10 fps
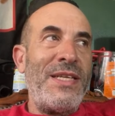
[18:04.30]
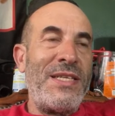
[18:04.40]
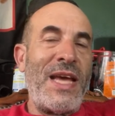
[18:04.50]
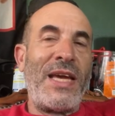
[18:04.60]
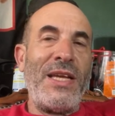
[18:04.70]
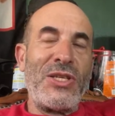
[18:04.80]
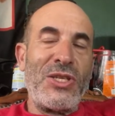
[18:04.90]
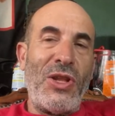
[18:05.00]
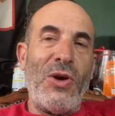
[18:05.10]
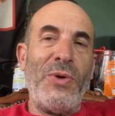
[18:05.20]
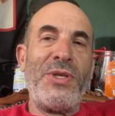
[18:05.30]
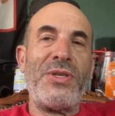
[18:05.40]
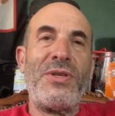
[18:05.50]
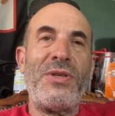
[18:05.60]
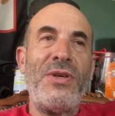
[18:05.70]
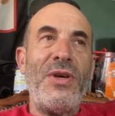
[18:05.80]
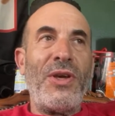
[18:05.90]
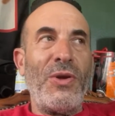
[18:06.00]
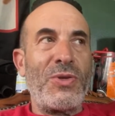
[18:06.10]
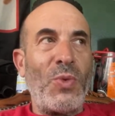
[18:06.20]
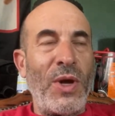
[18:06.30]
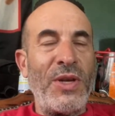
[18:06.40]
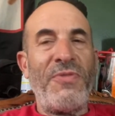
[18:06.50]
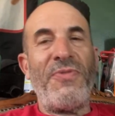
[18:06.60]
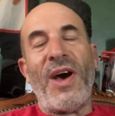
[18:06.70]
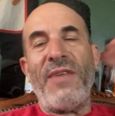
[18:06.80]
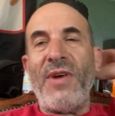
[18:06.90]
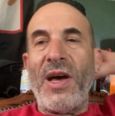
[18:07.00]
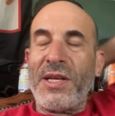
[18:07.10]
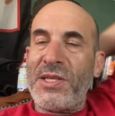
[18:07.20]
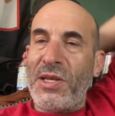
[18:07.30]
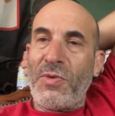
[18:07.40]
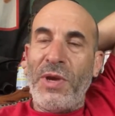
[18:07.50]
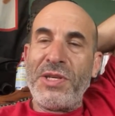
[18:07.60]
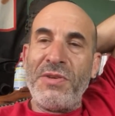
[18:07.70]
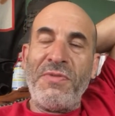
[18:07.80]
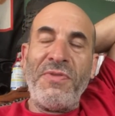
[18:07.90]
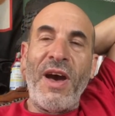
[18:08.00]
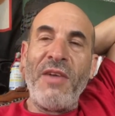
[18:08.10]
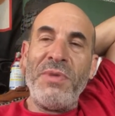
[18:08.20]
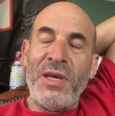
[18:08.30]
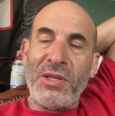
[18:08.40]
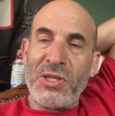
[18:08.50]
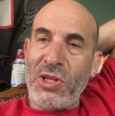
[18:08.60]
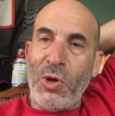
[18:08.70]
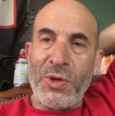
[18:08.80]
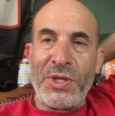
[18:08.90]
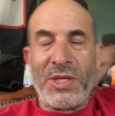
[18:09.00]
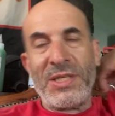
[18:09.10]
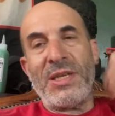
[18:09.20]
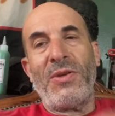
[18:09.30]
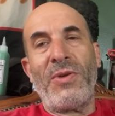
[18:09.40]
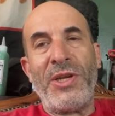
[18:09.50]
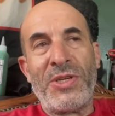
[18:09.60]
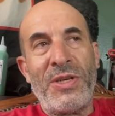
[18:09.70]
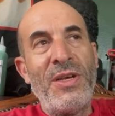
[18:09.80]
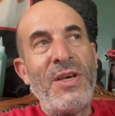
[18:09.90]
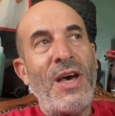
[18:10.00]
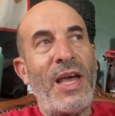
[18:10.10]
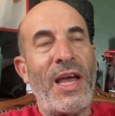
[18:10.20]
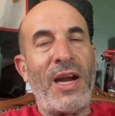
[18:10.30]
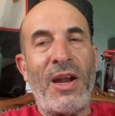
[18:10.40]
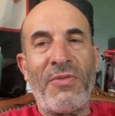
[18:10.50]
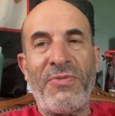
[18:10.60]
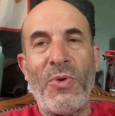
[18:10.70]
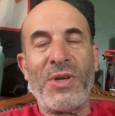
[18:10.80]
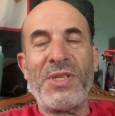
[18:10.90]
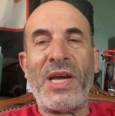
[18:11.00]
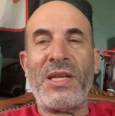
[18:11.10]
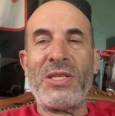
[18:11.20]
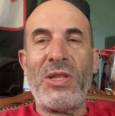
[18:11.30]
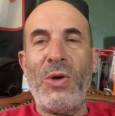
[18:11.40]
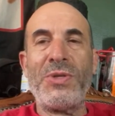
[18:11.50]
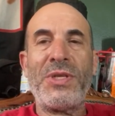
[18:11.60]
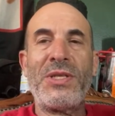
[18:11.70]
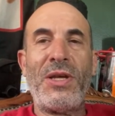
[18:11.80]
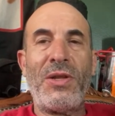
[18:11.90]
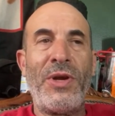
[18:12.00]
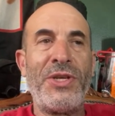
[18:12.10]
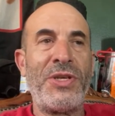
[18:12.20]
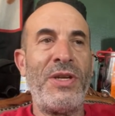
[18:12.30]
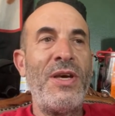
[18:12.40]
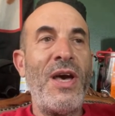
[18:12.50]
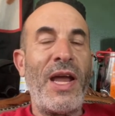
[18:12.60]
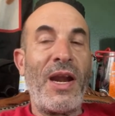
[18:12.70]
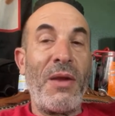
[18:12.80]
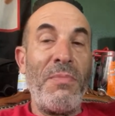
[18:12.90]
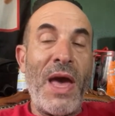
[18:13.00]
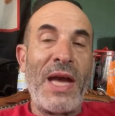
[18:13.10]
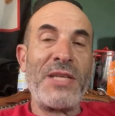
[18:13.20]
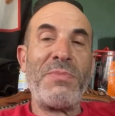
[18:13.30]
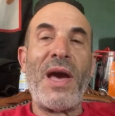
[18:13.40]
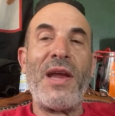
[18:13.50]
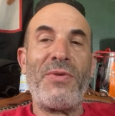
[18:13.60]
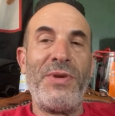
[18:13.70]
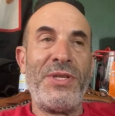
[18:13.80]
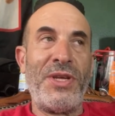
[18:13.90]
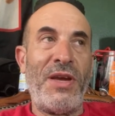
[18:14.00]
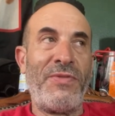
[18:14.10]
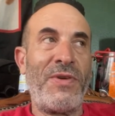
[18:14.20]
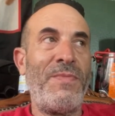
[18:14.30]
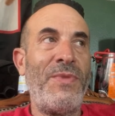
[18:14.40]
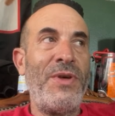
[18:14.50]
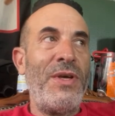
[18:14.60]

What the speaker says: second slowest. It's 1 to 5 on acceleration, 5 being the slowest acceleration. I had it on 4, second slowest acceleration, and on a max battery saver,